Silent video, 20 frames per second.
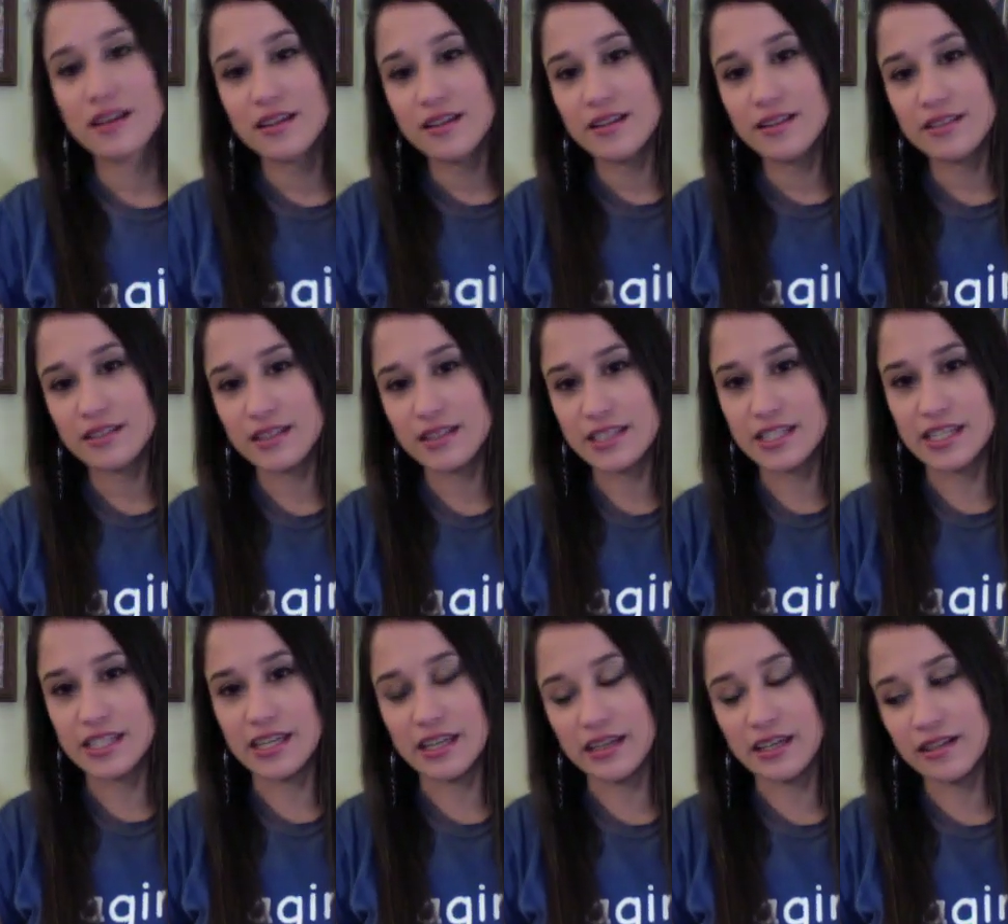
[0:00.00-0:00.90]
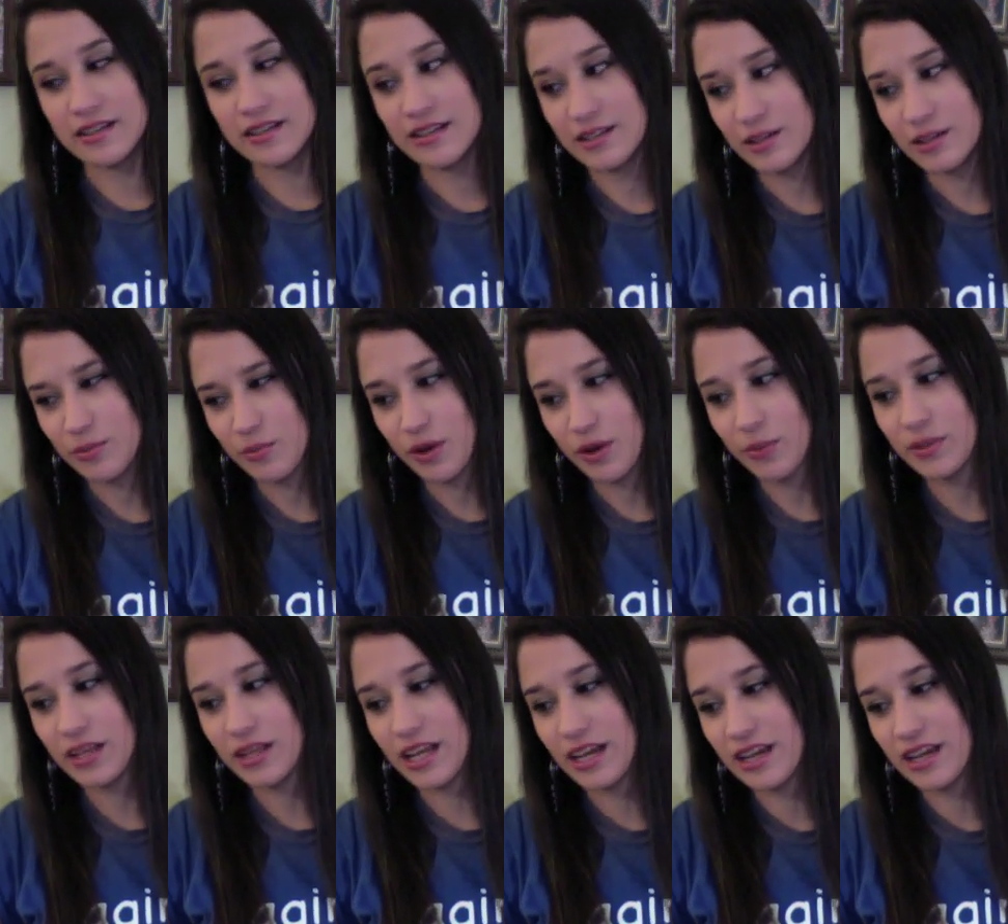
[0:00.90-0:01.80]
Let's see. Probably
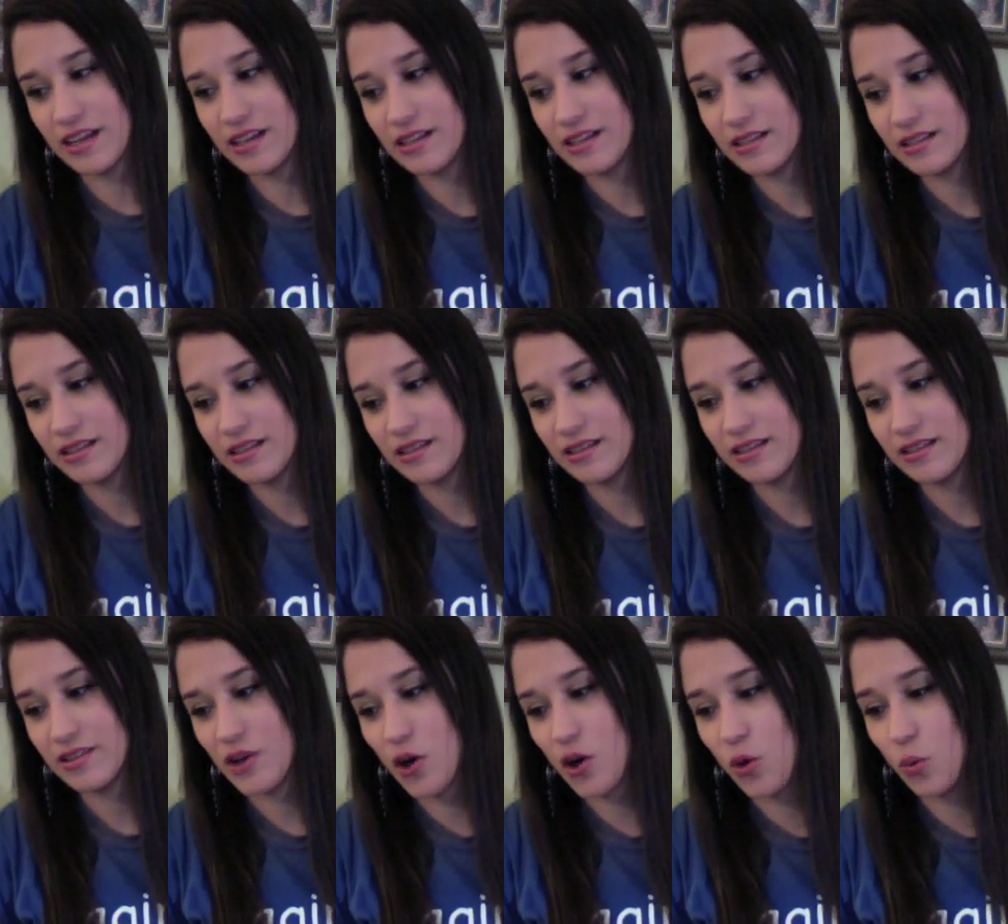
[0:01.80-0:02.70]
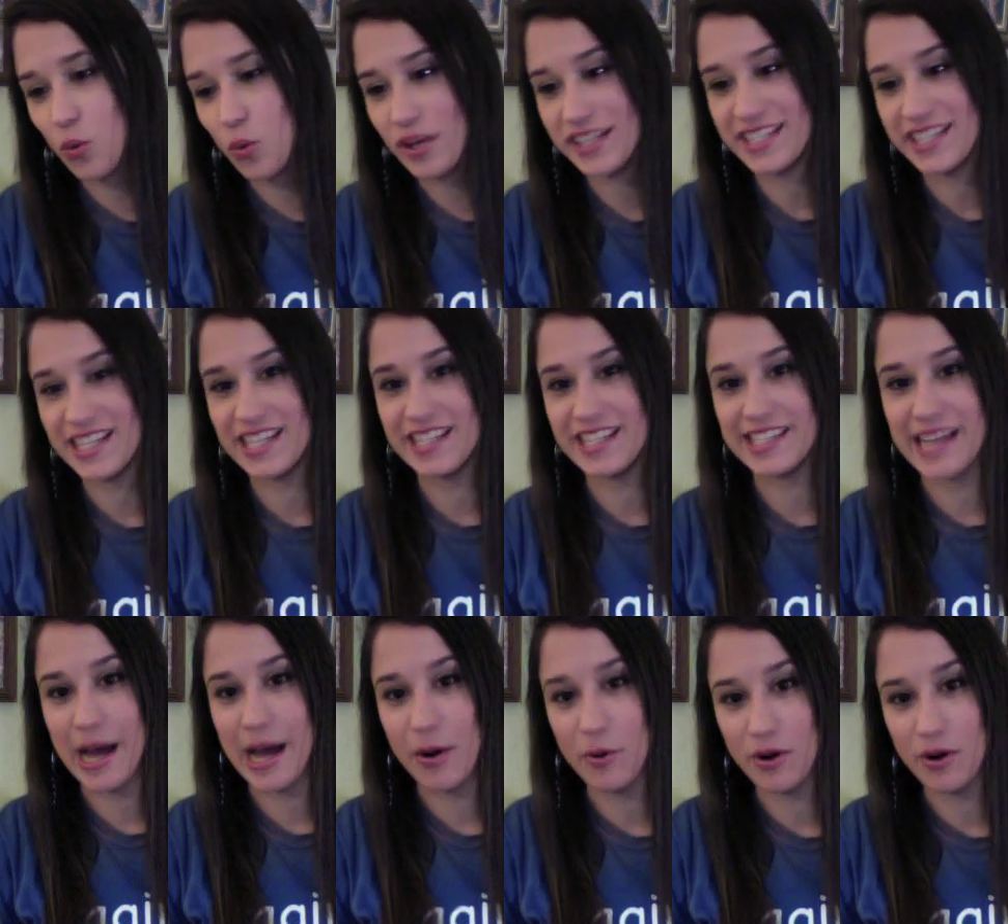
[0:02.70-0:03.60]
like a whiskey
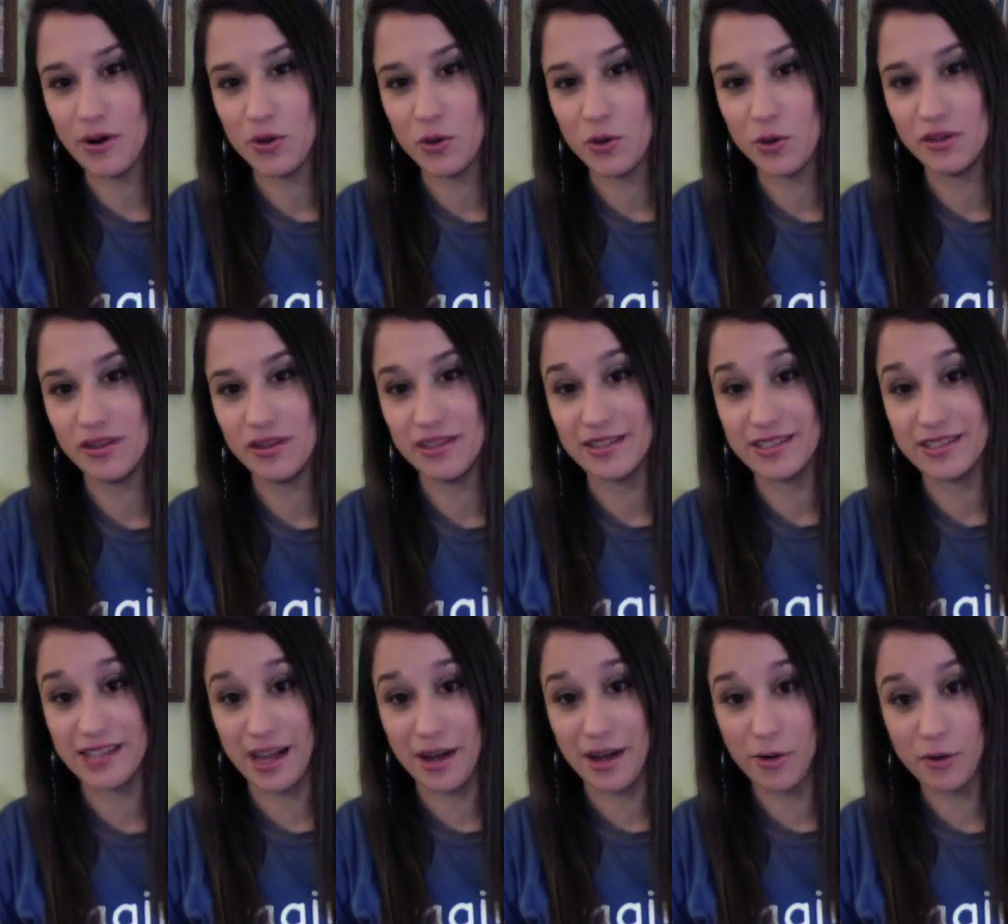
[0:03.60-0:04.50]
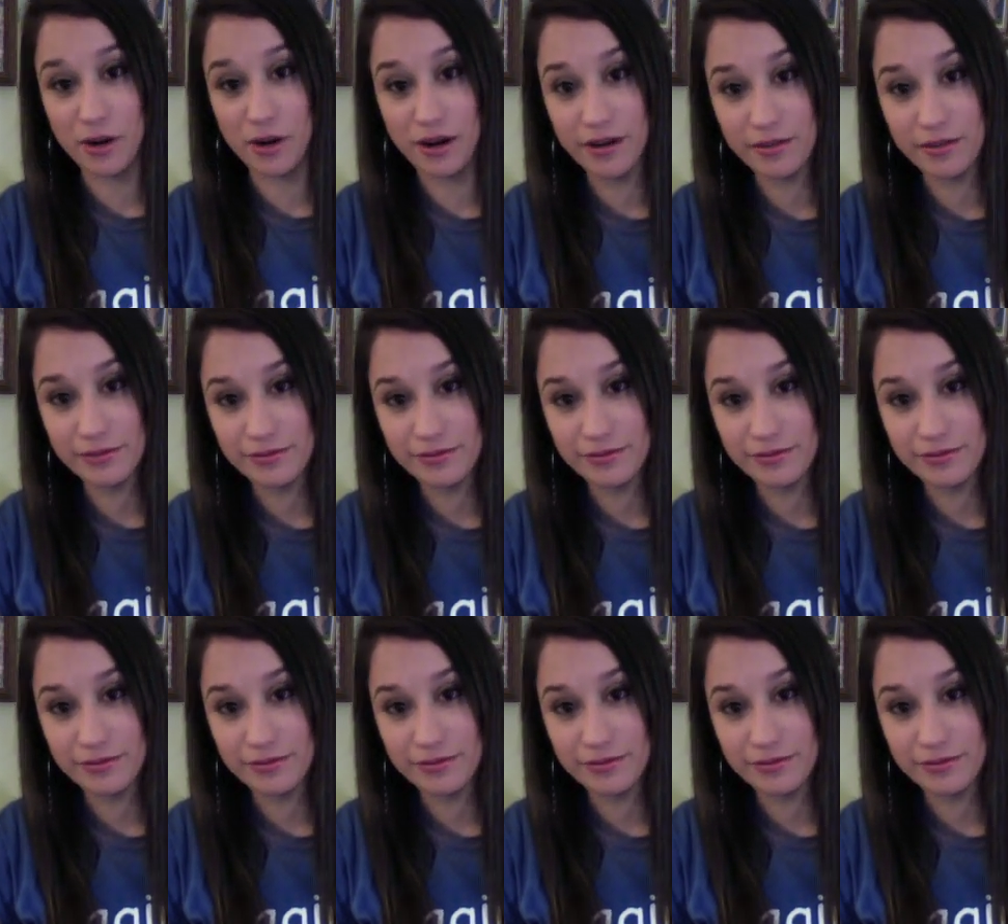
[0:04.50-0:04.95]
sour, hold the sour.